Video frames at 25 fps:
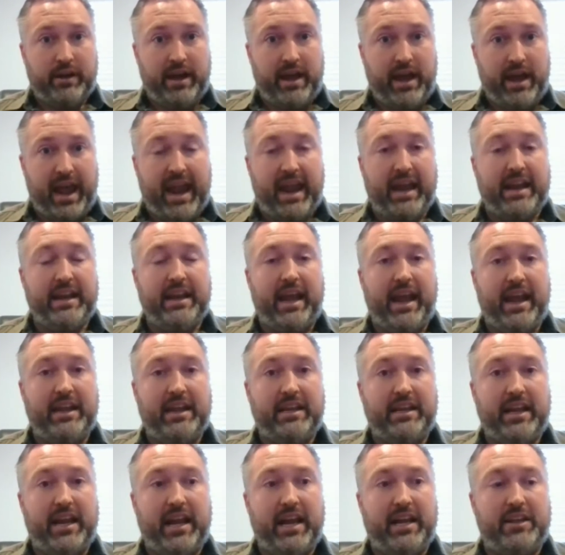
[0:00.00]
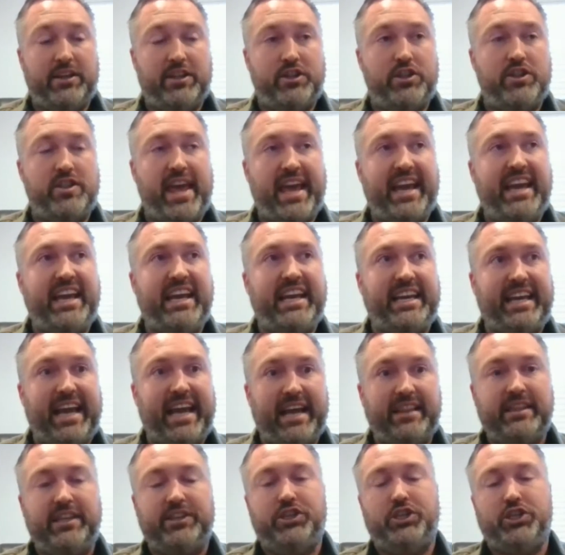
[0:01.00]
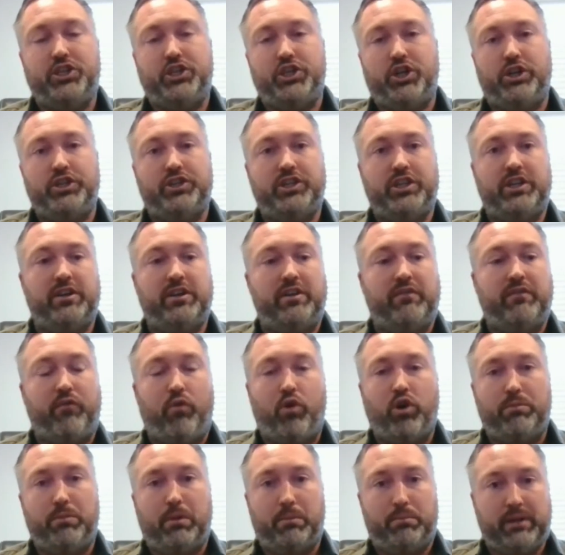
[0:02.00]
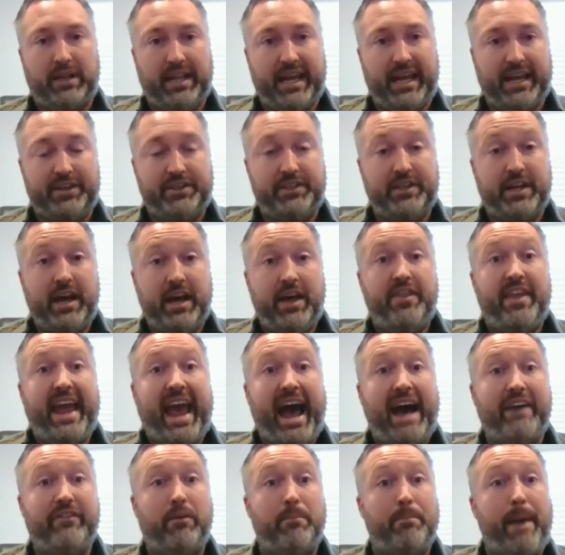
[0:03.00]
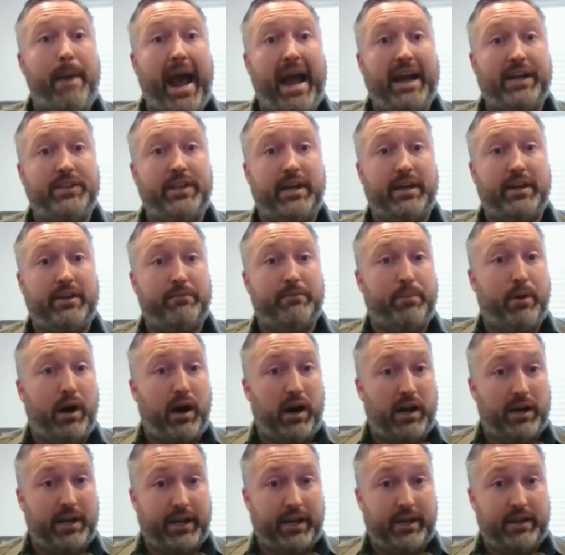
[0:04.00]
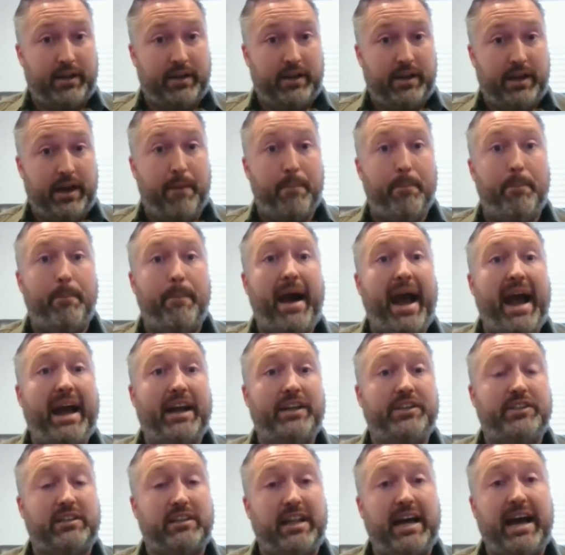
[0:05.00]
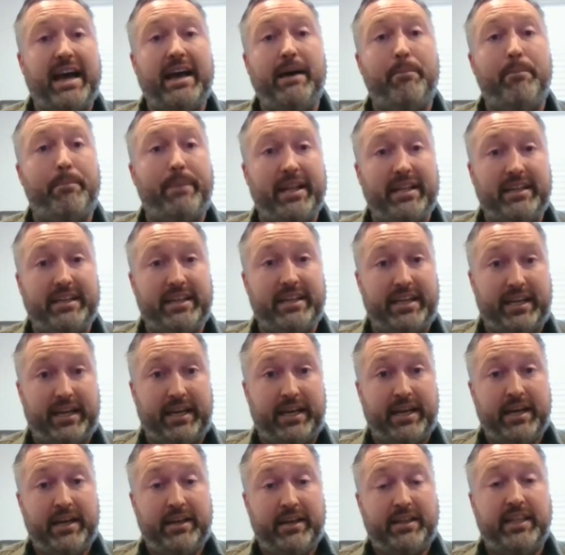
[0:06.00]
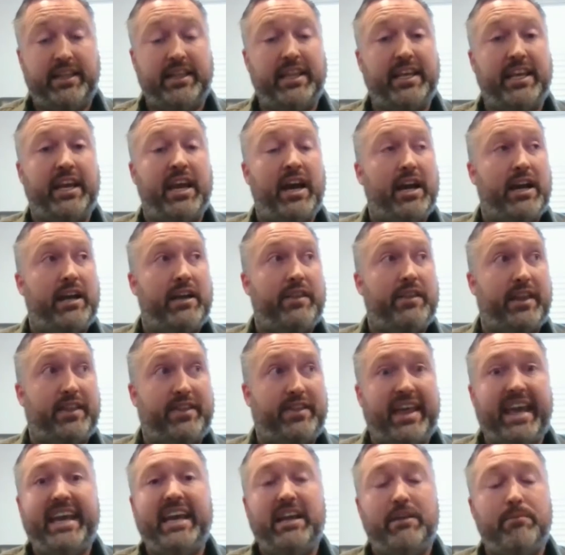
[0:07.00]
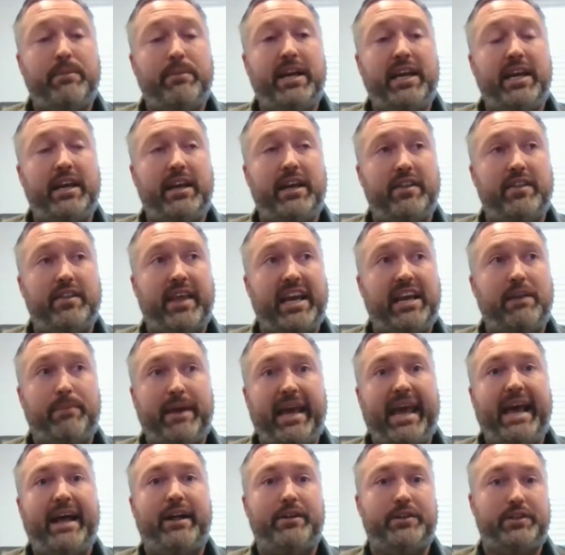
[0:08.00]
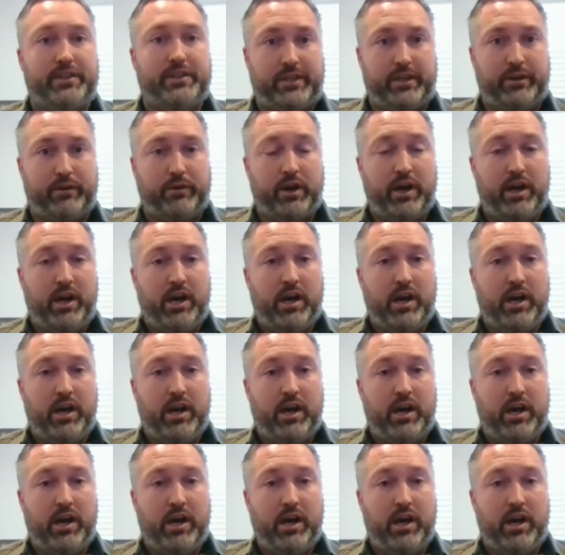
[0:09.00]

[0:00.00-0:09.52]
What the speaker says: And they can get this insurance in an affordable place. They have a max out of pocket, a max liability that they can be held to.